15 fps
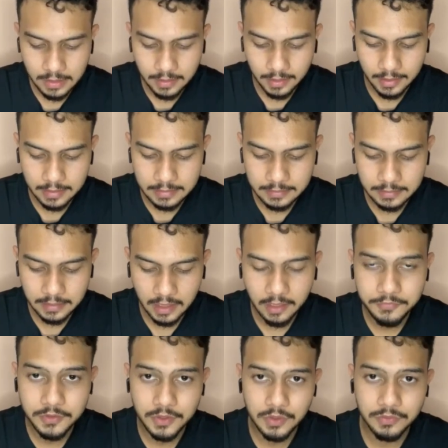And
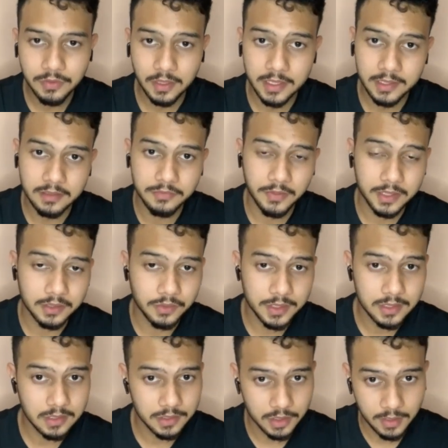after you've identified the
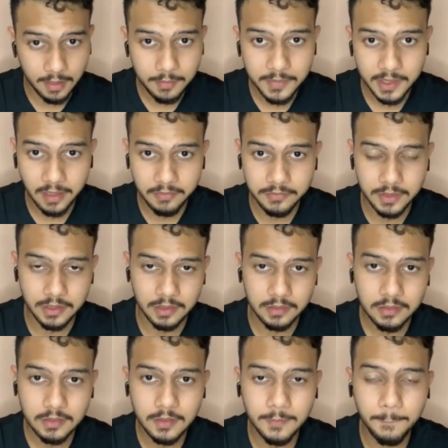research gap and everything,